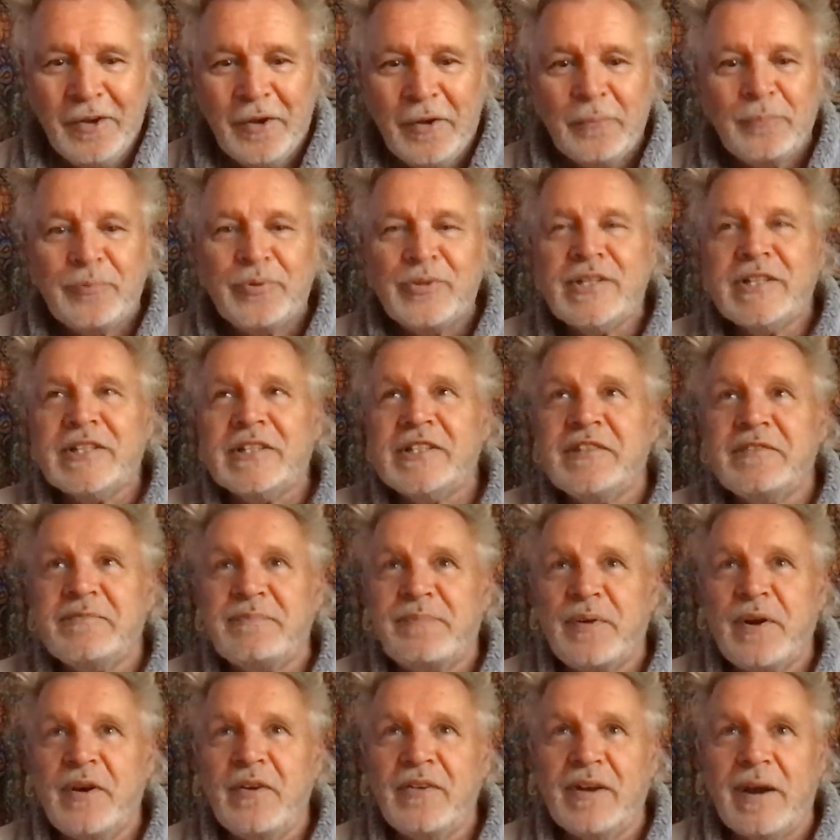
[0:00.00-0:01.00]
Predictive
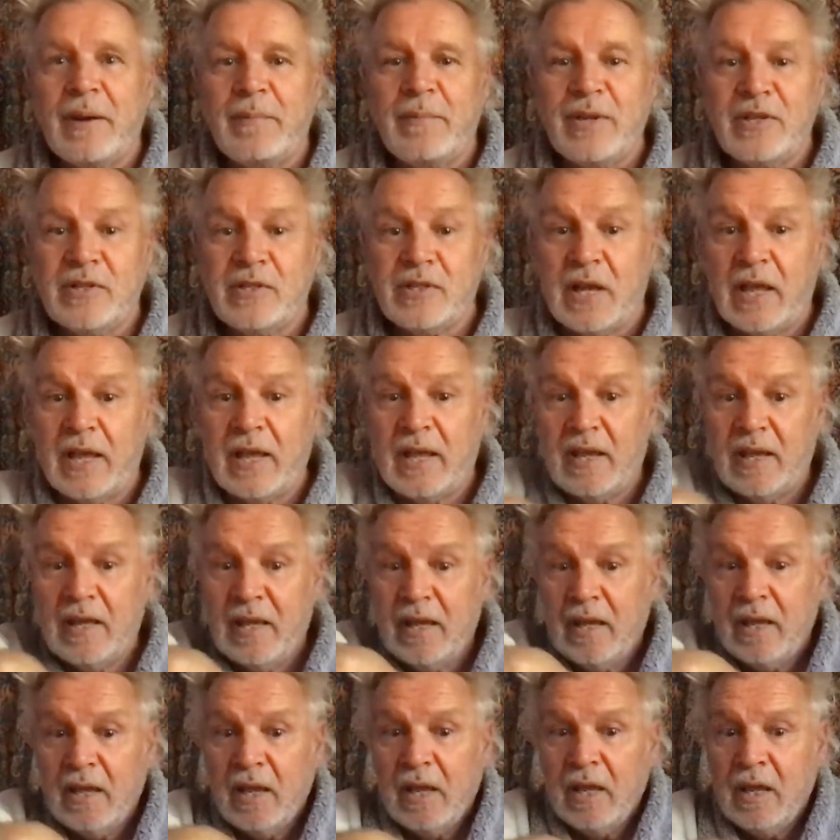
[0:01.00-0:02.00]
programming is like,
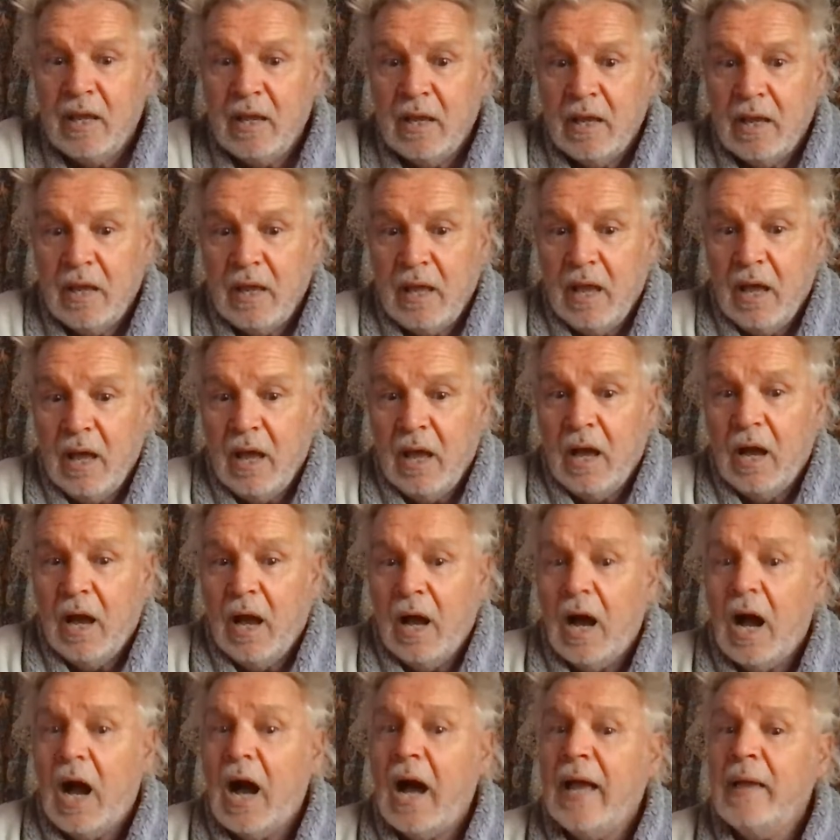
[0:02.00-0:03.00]

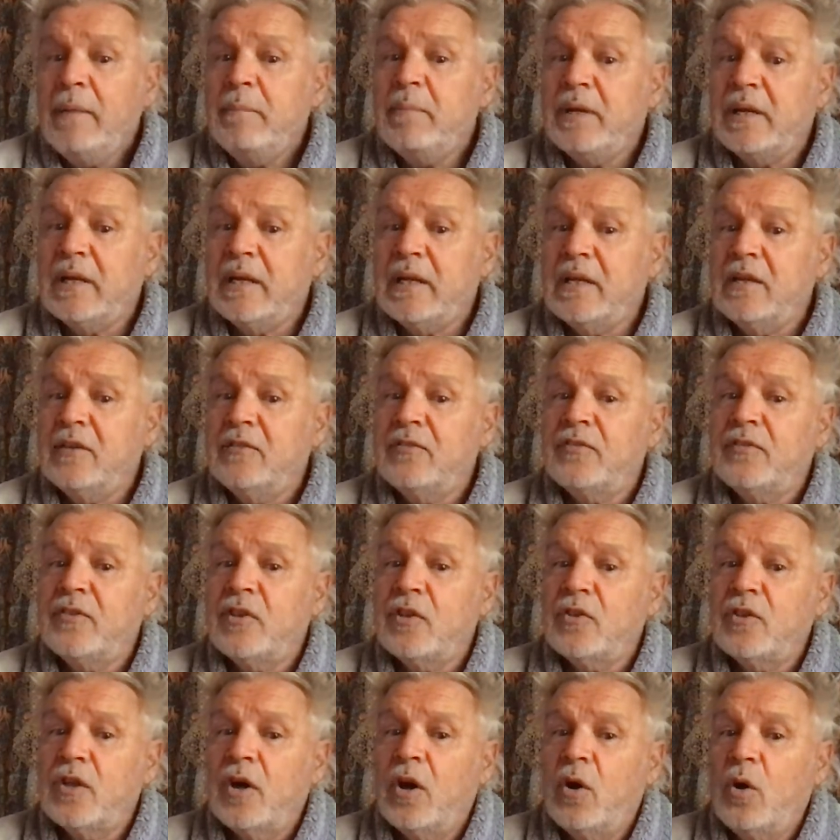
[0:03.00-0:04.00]
I believe
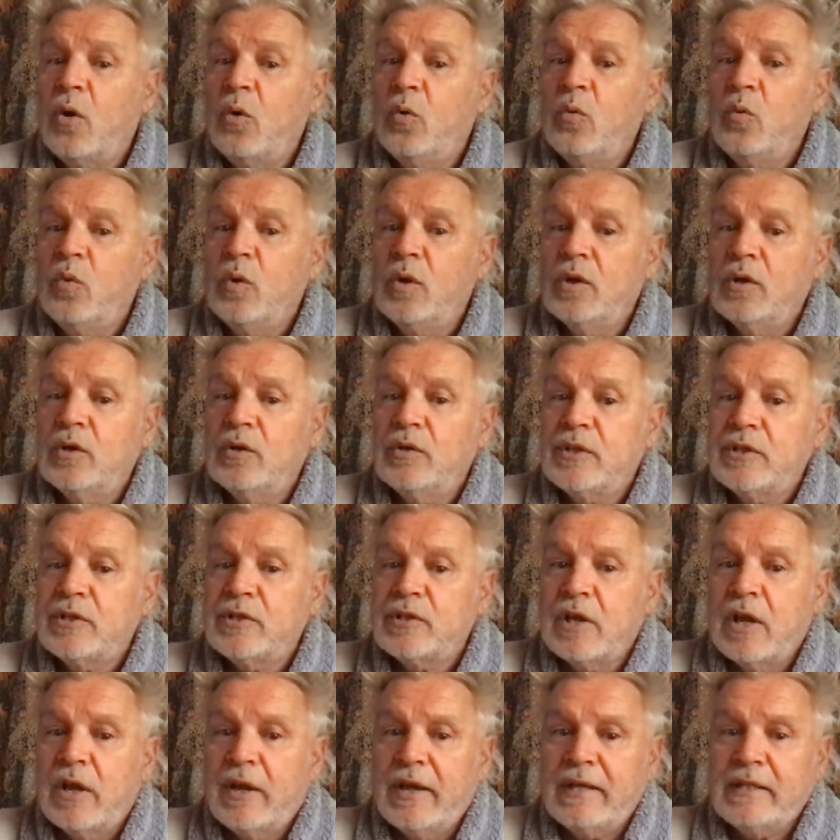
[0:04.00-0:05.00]
that the whole world is
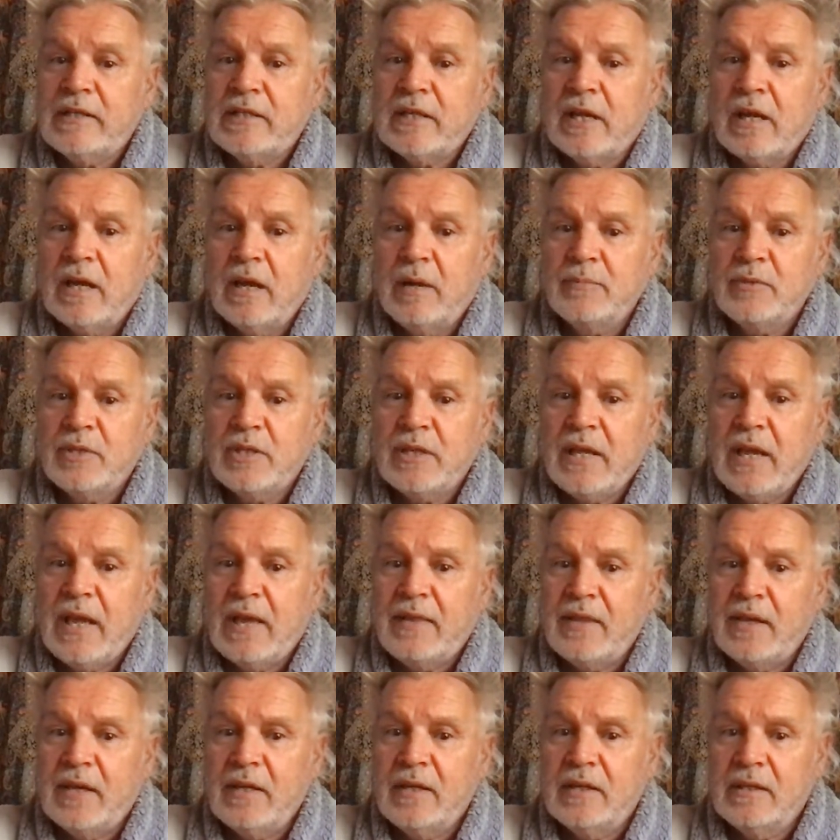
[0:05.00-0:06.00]
going to come
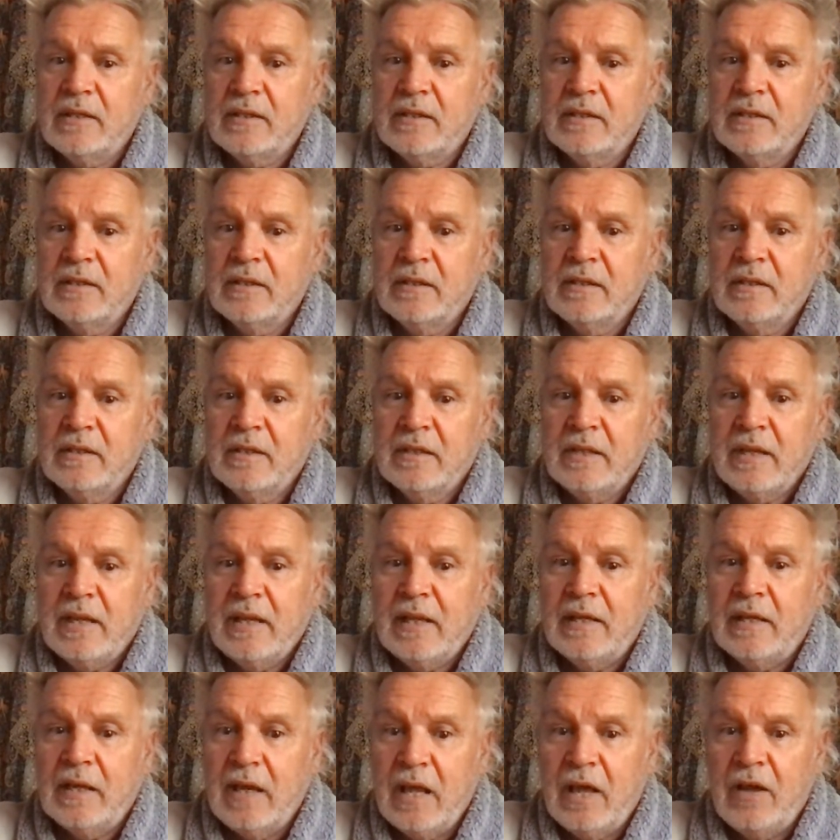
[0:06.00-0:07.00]
together
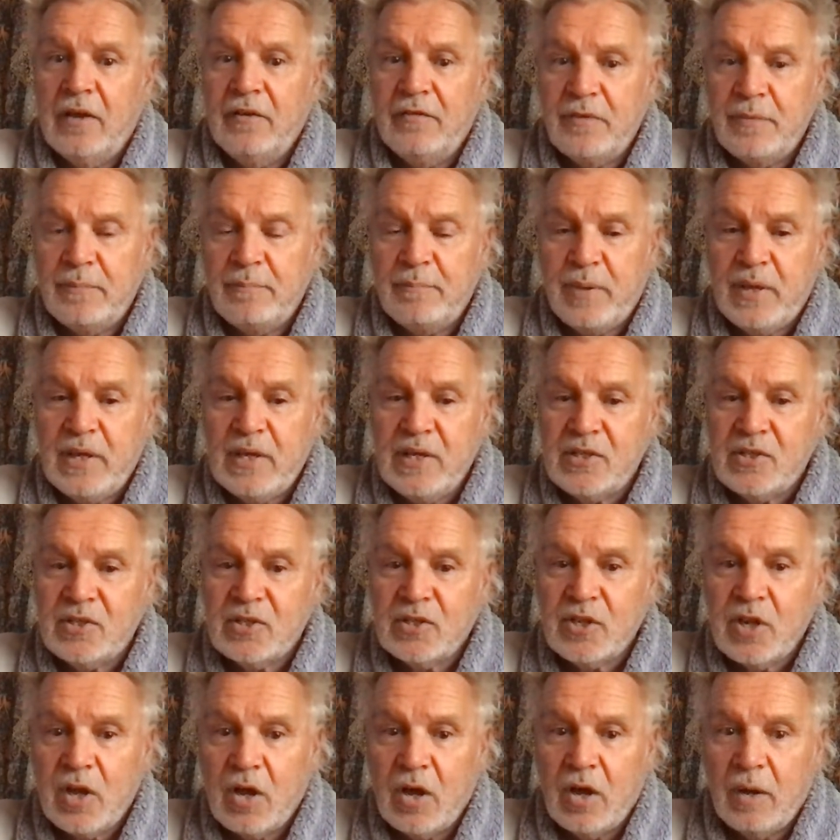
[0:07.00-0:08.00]
in love and peace
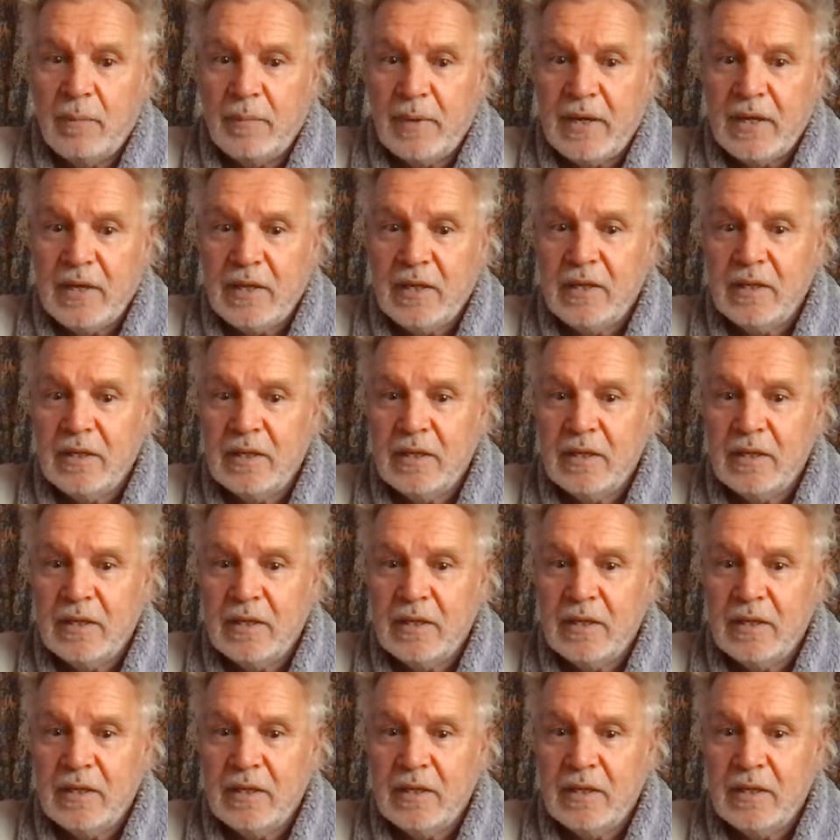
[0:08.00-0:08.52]
and harmony